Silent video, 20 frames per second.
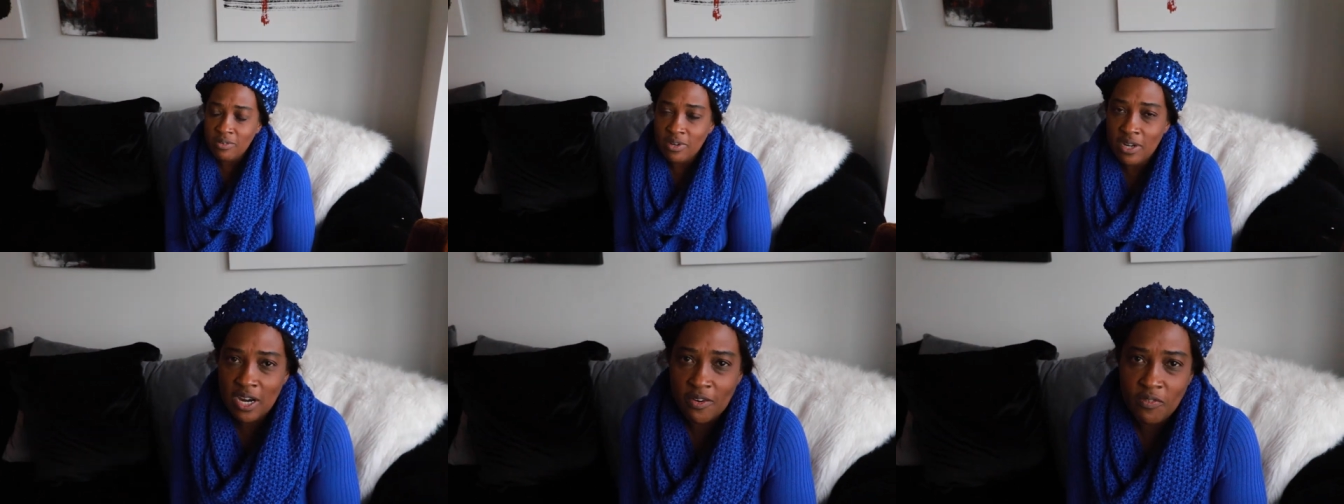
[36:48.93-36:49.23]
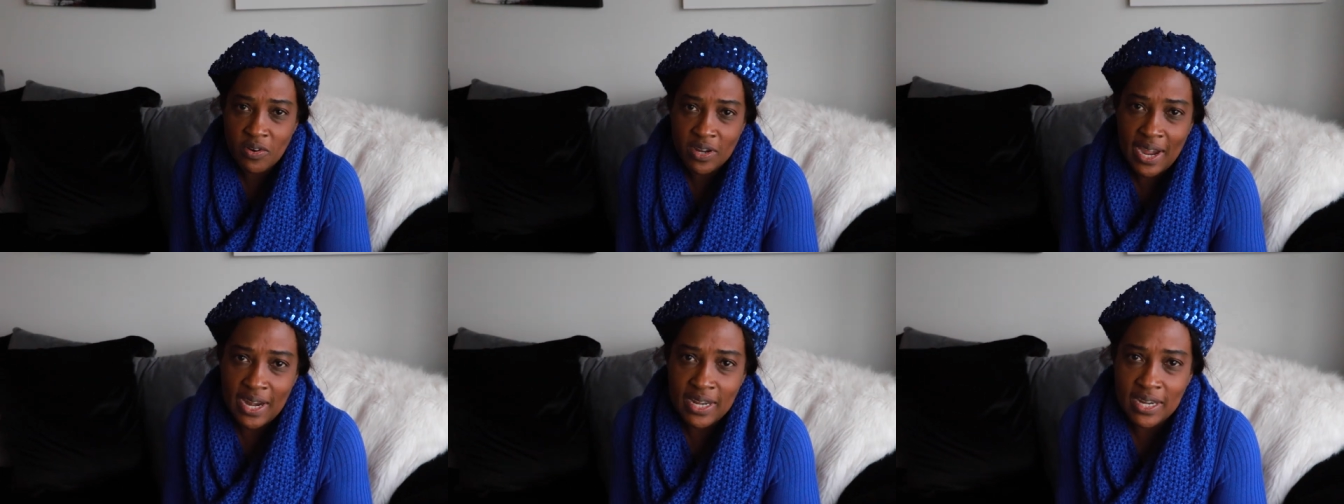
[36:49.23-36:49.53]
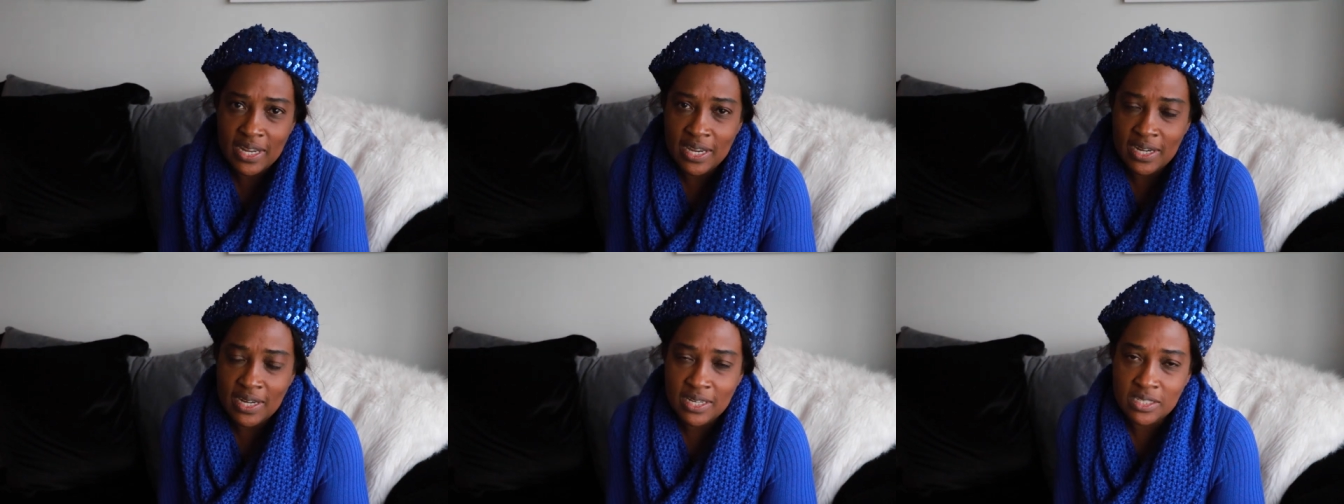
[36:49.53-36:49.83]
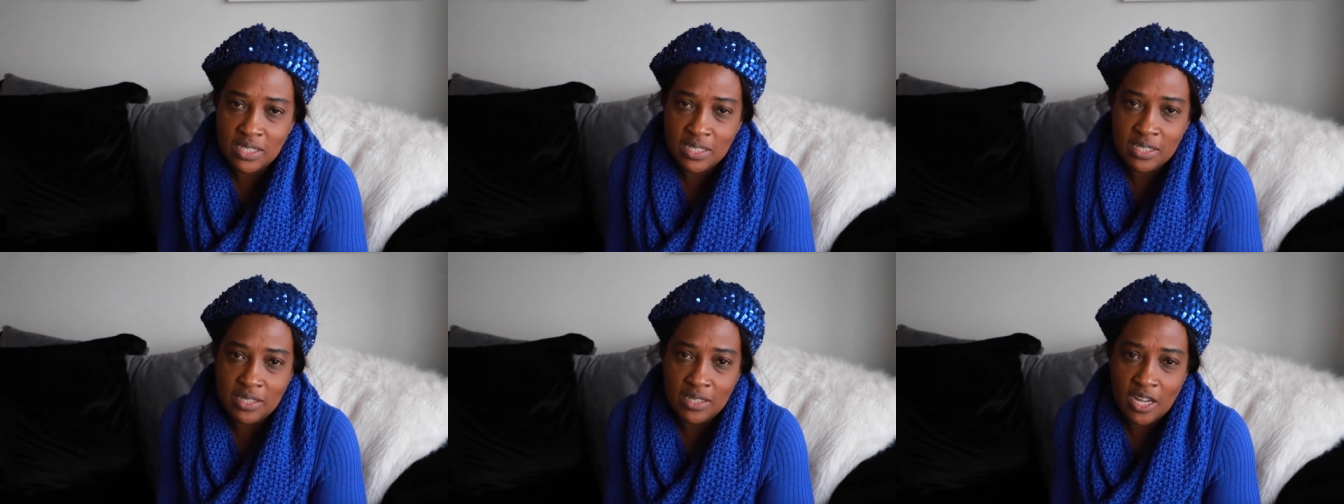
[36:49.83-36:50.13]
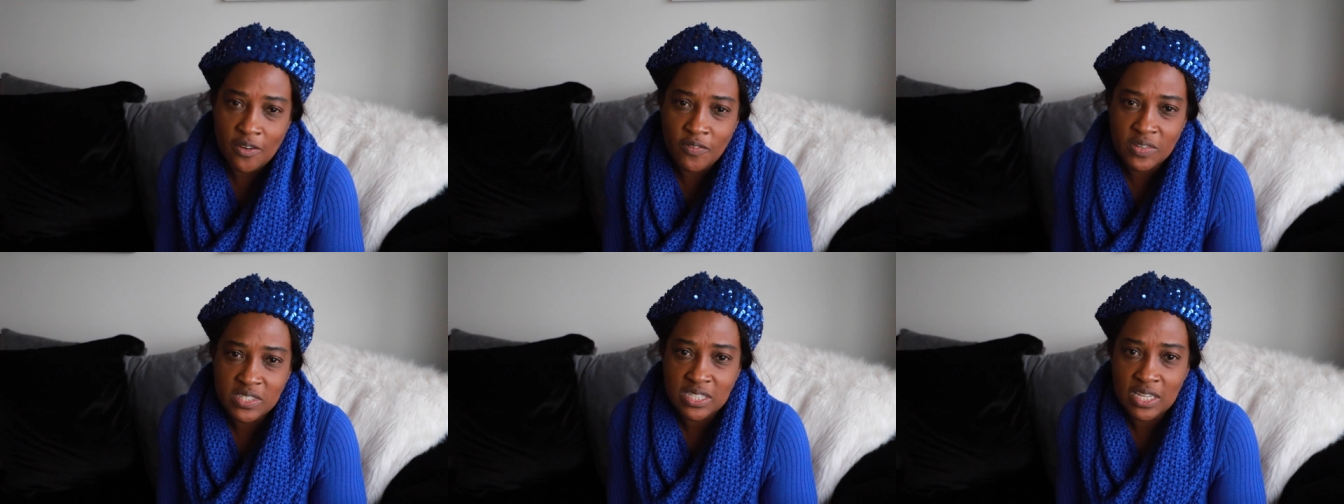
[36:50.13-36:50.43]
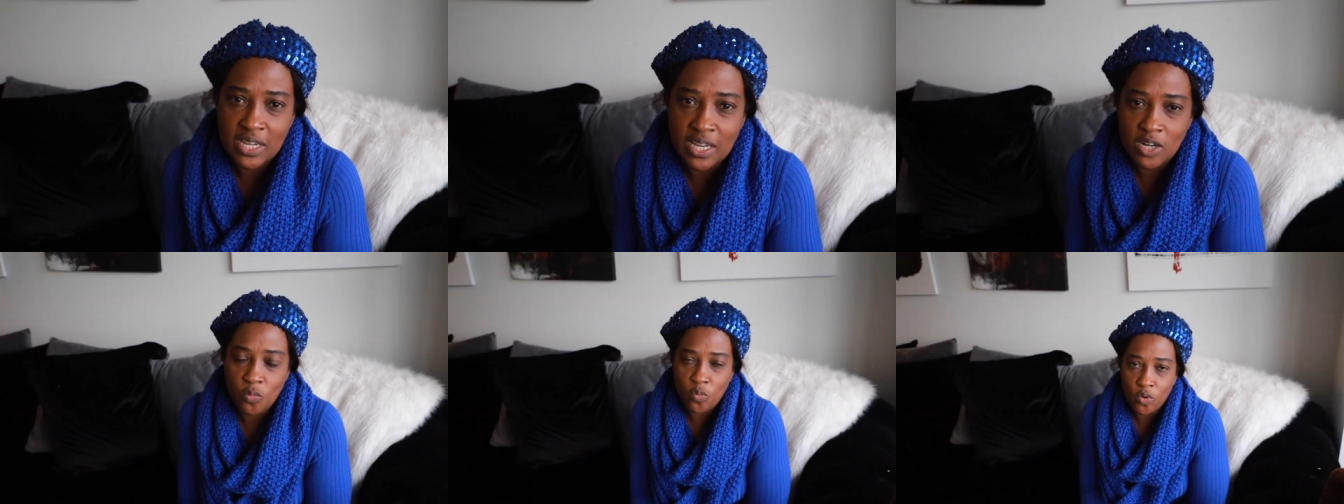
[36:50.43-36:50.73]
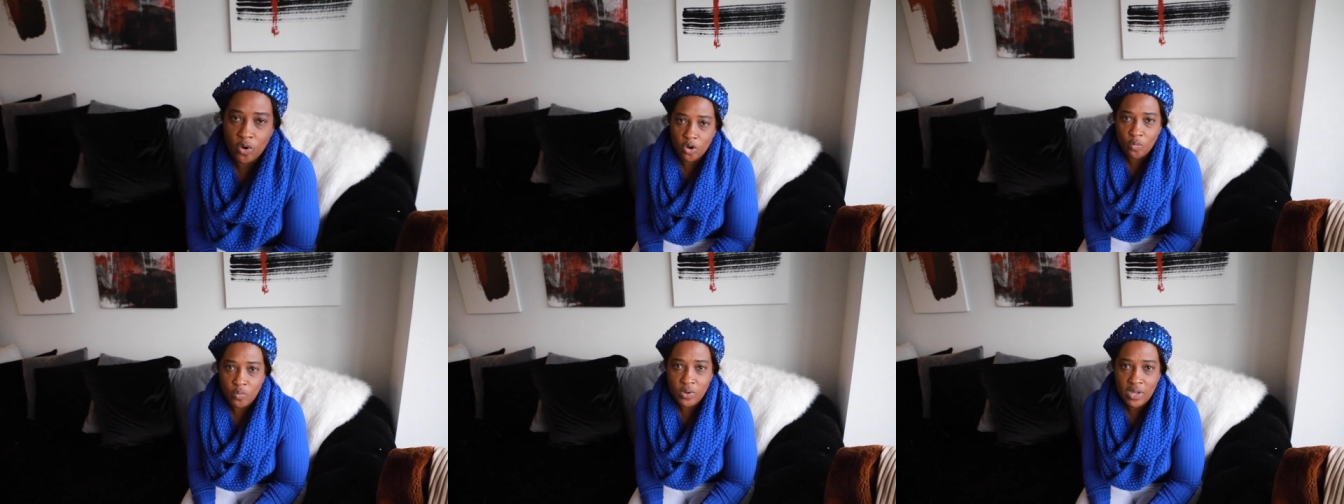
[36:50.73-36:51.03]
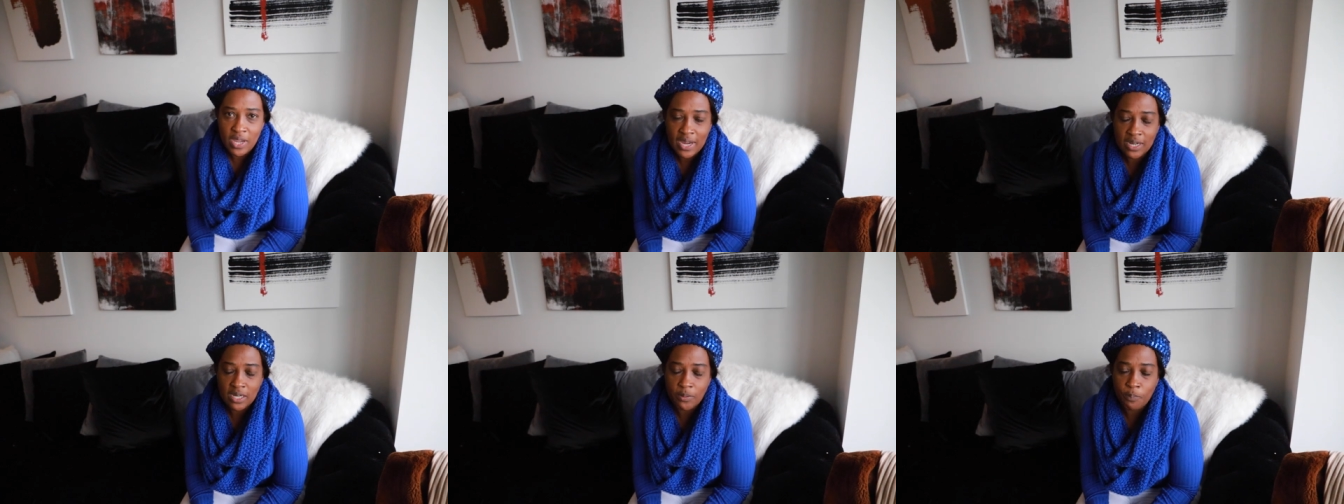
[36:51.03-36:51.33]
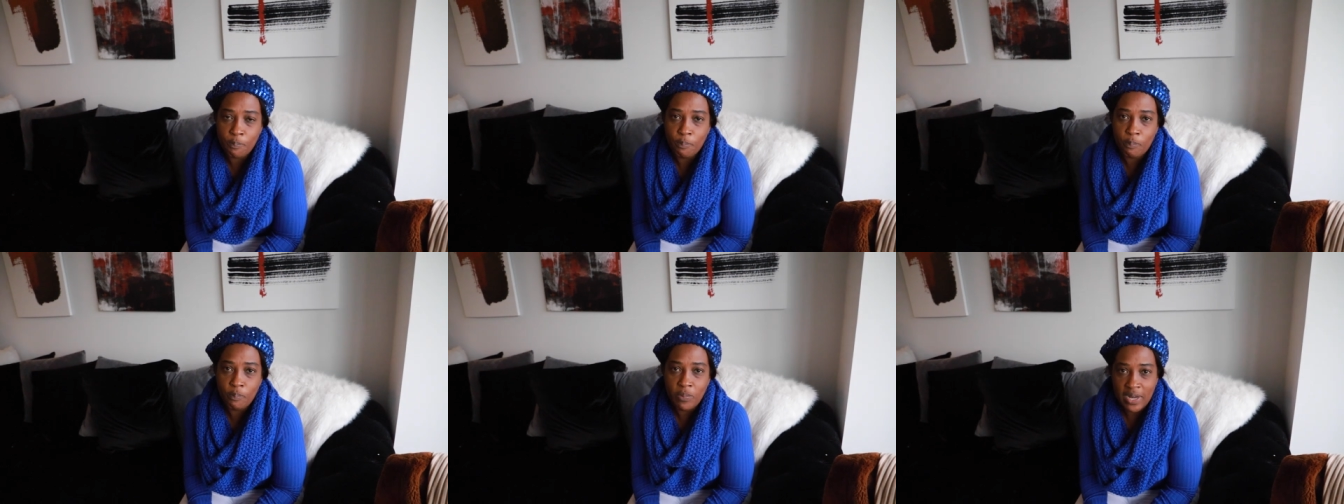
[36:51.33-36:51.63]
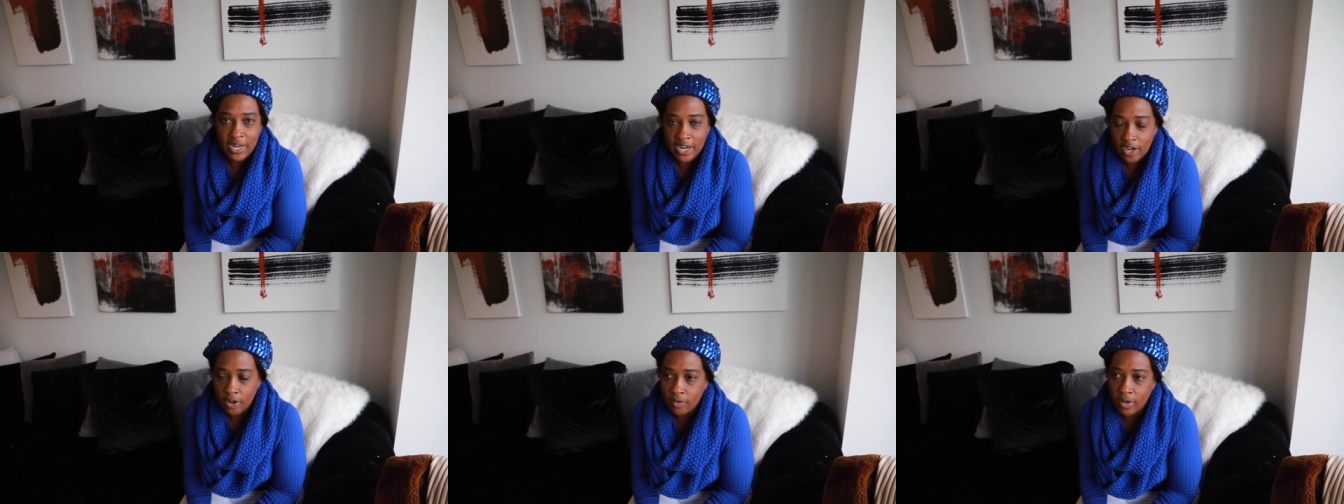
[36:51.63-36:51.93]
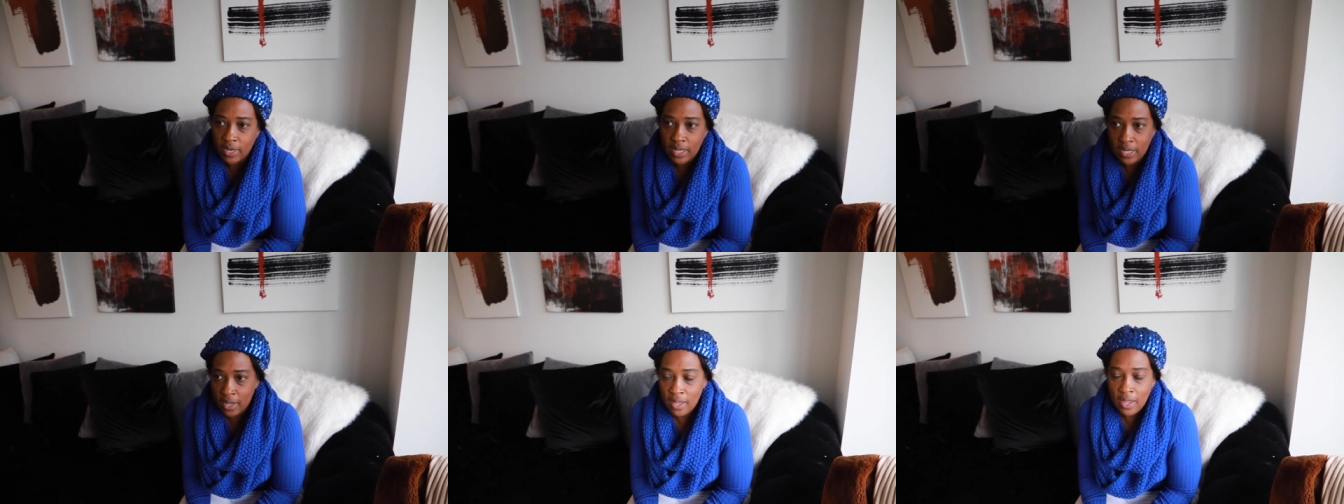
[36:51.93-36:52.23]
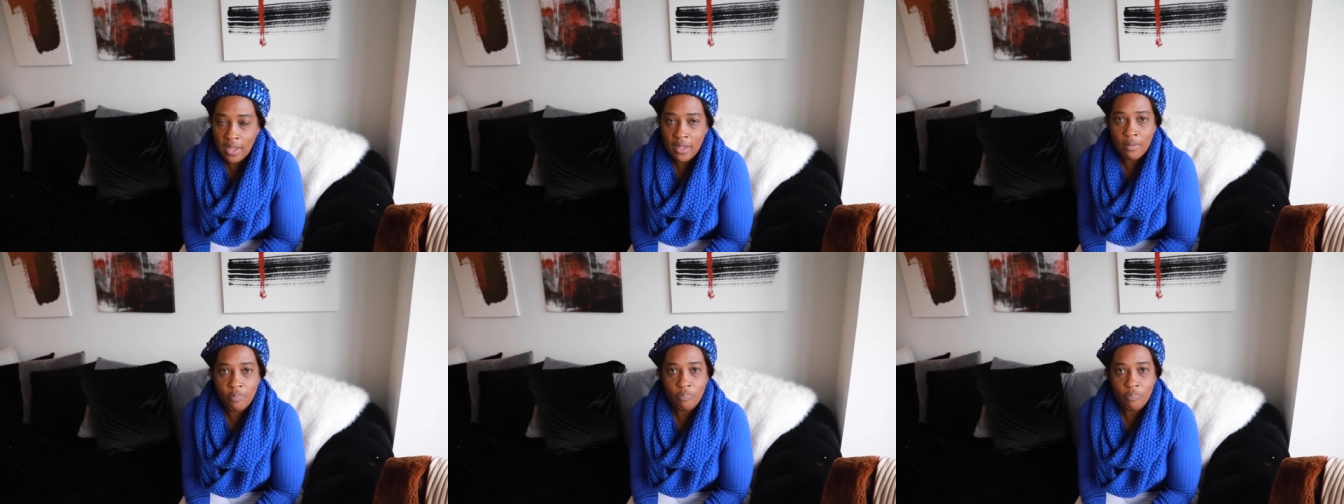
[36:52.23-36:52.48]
Never got the energy. Never said a word. We had to literally